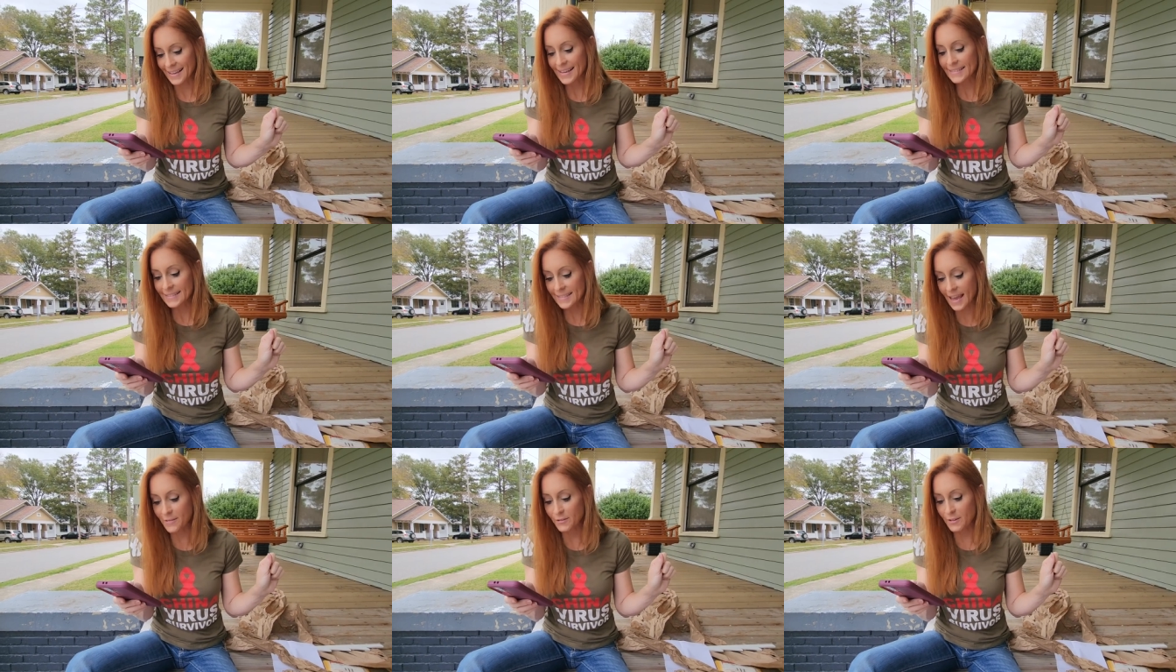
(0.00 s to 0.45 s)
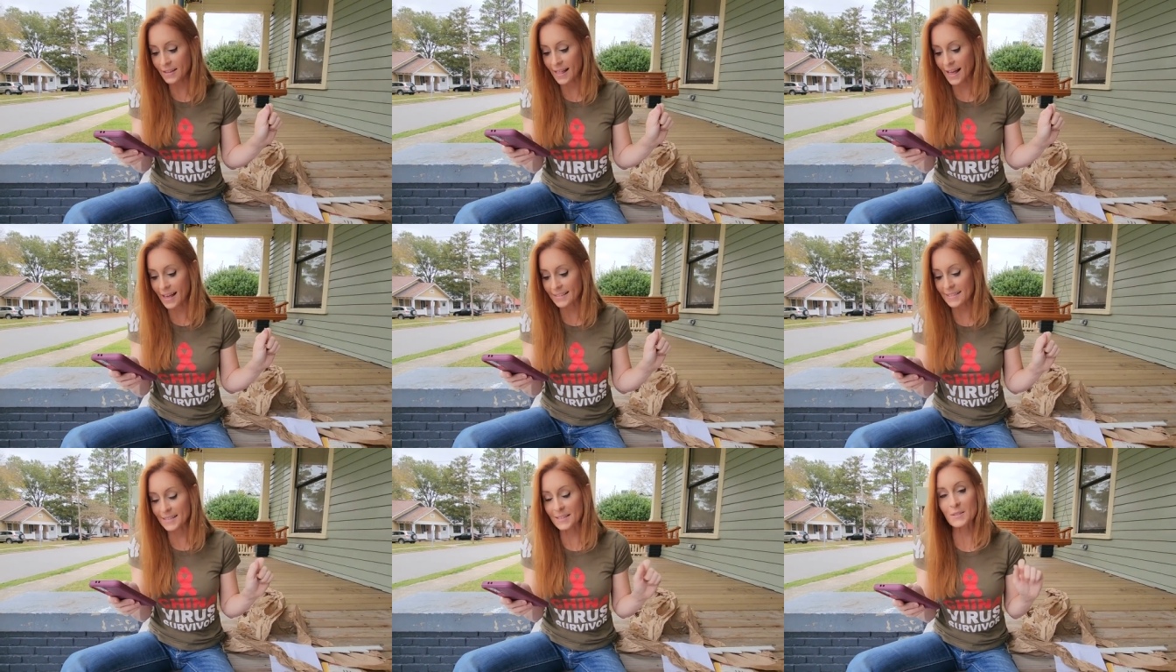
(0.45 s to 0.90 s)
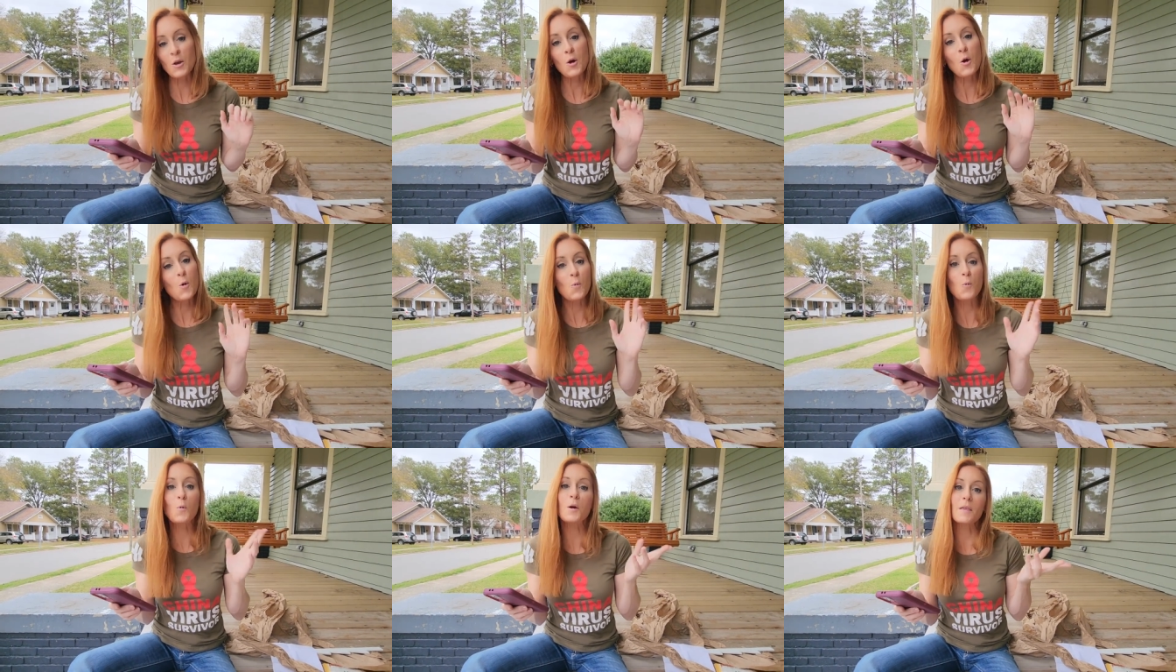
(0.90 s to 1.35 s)
Safety glasses.
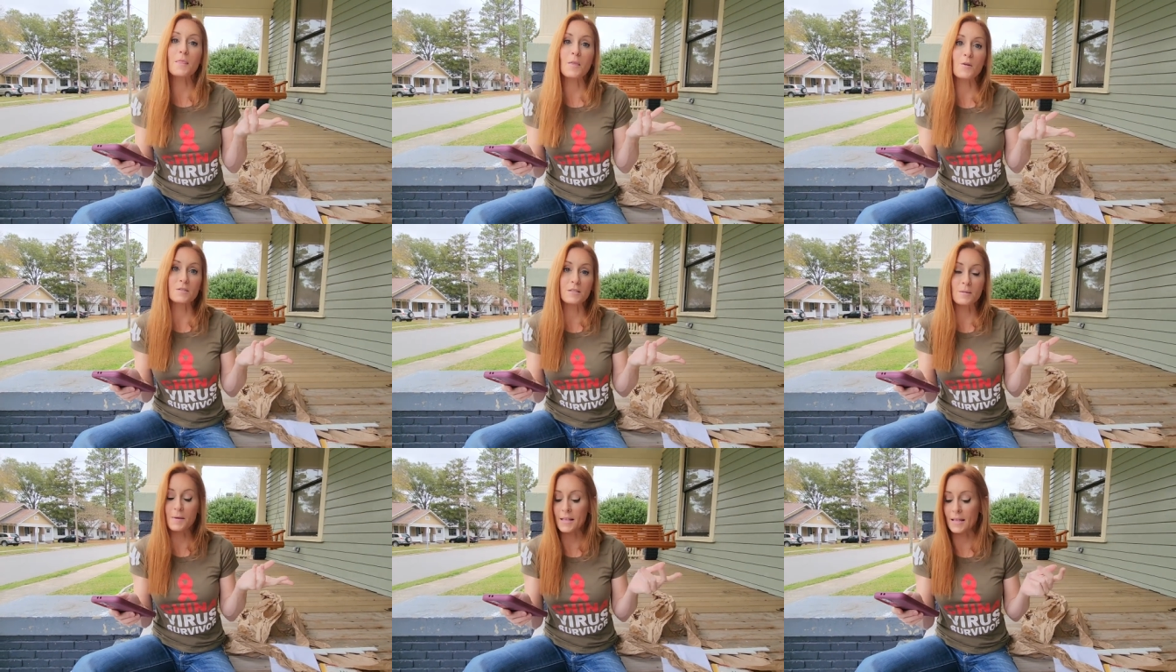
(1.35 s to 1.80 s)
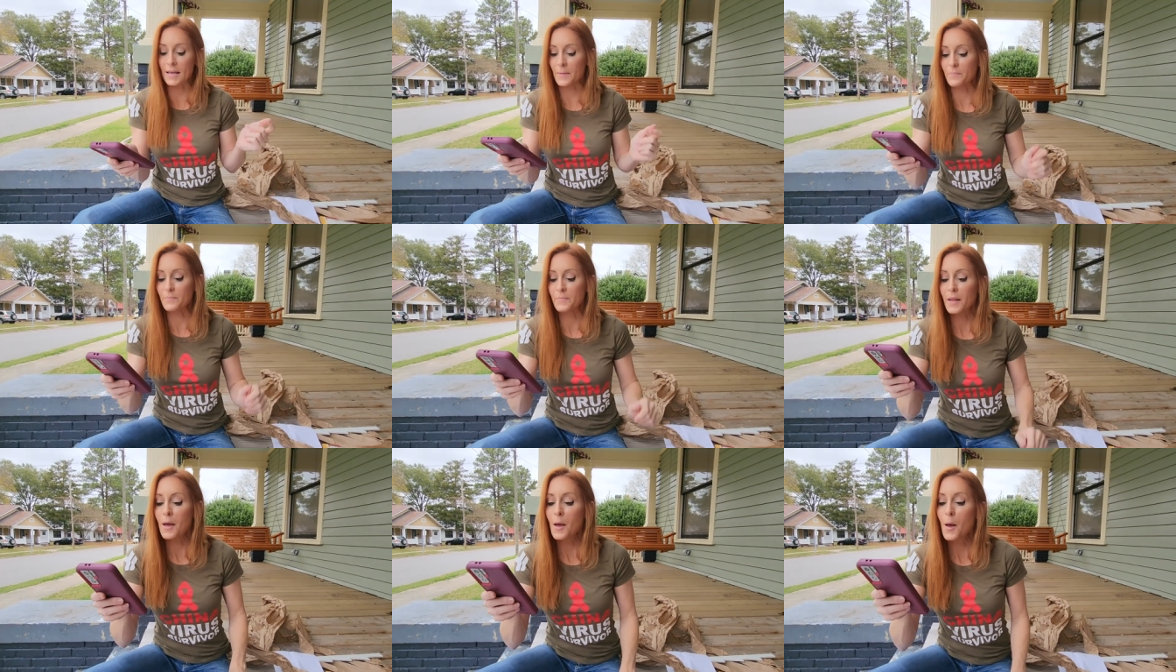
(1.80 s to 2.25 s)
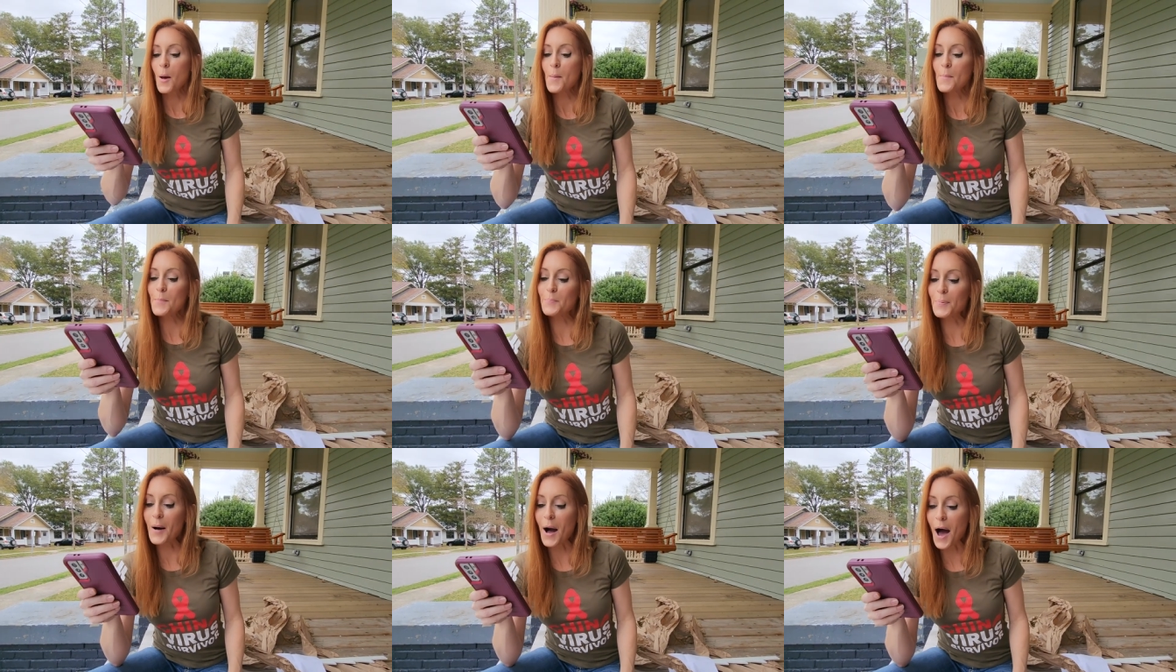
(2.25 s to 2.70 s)
We'll get those in a minute.
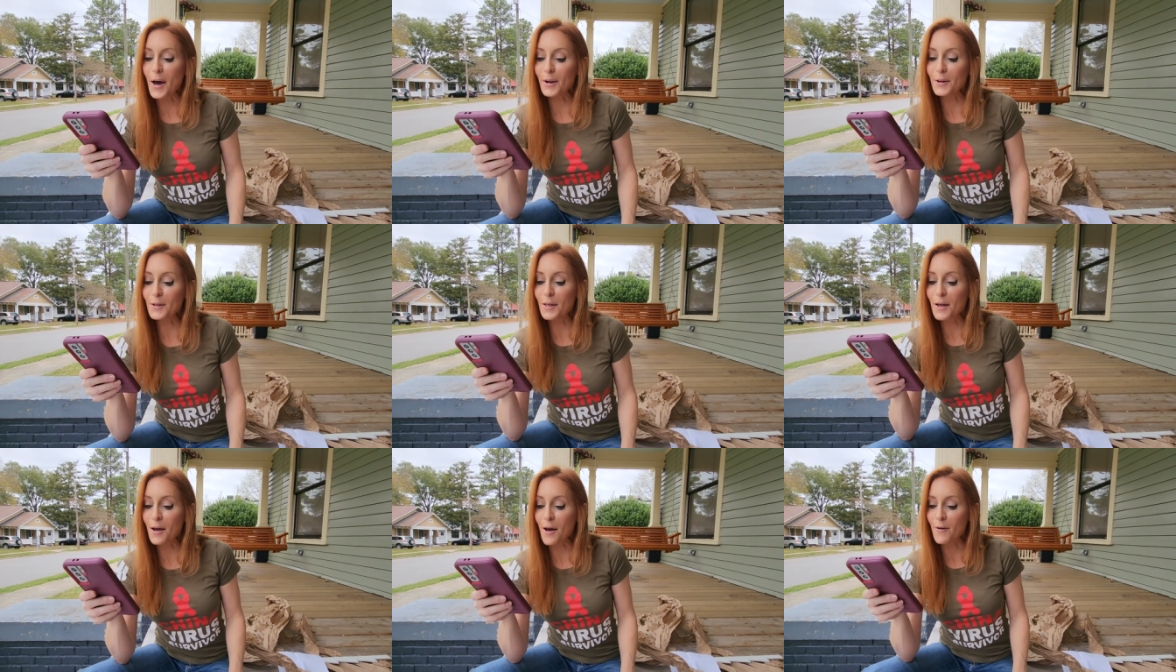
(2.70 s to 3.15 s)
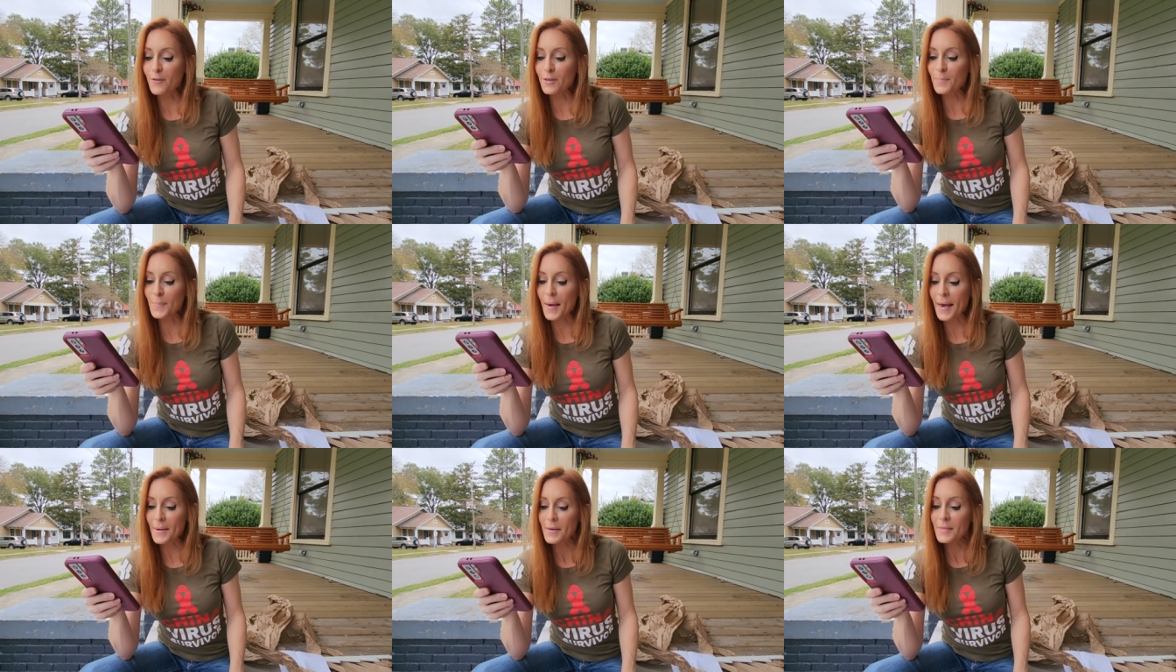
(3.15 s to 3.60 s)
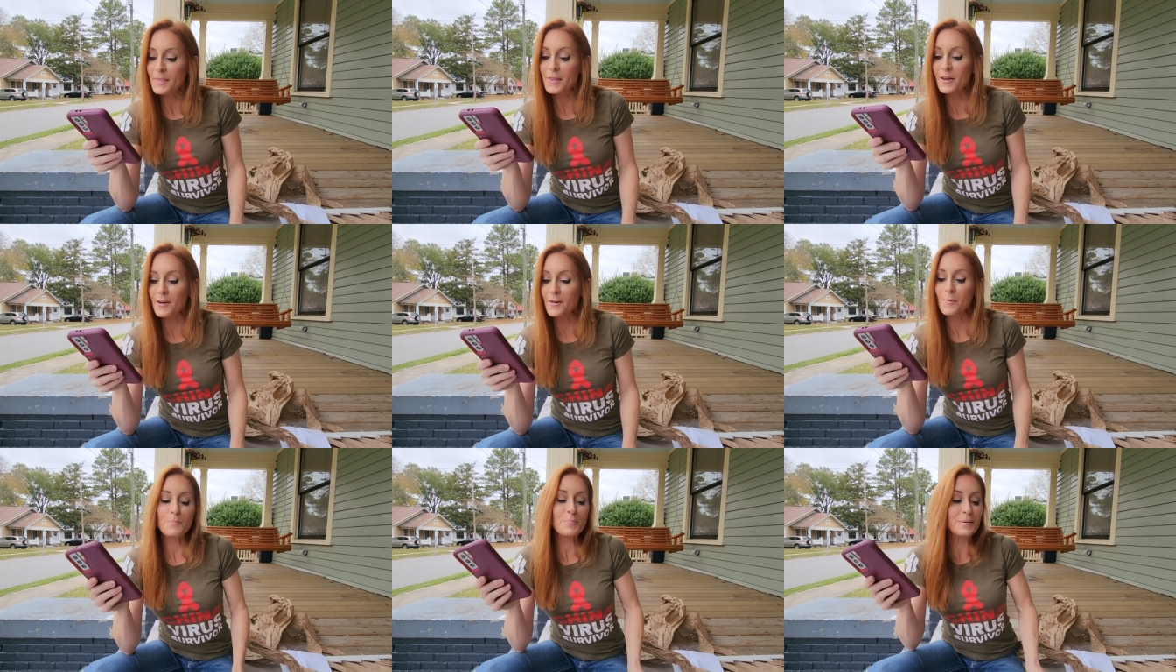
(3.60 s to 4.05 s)
Bottle of the
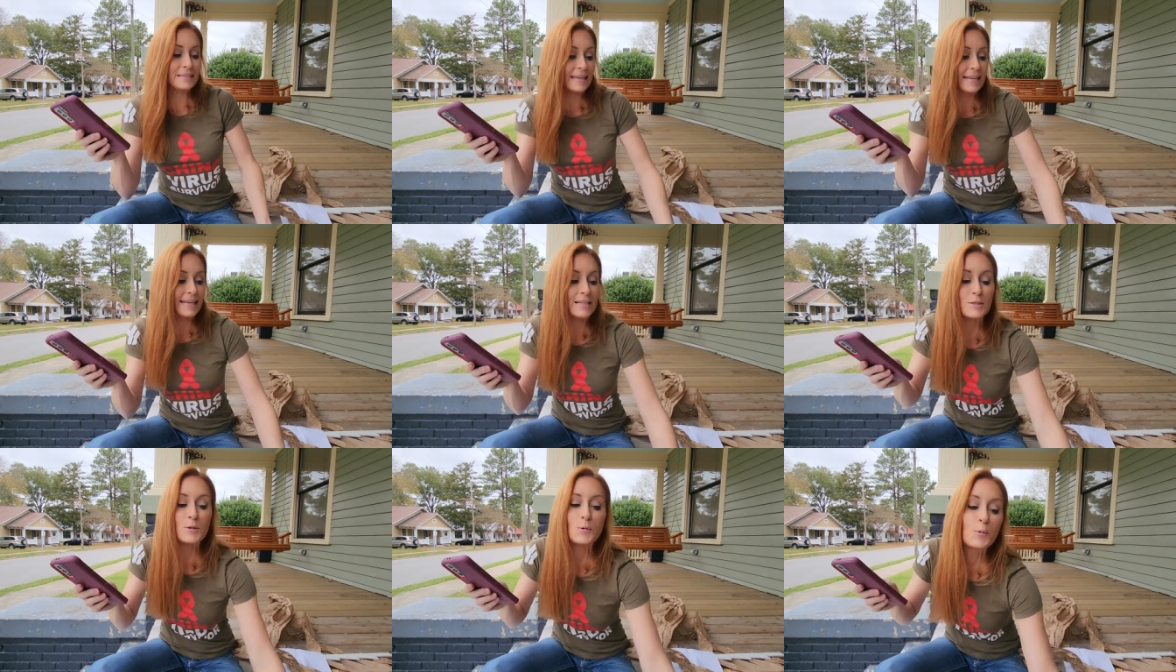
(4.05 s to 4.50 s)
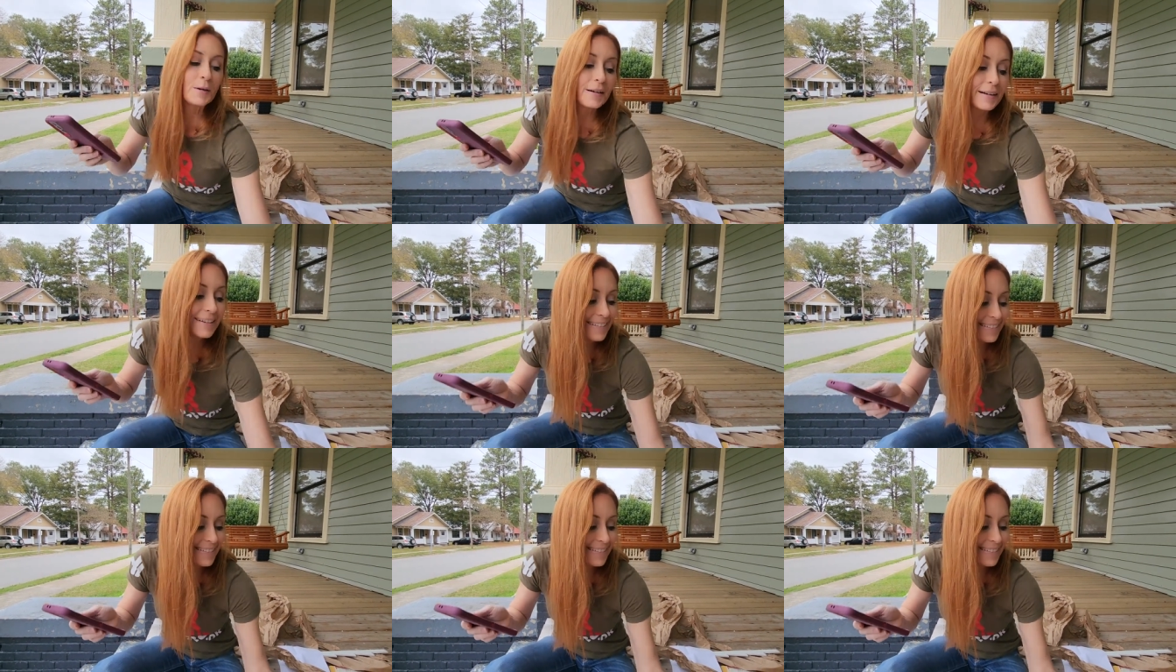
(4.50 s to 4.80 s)
Patinator.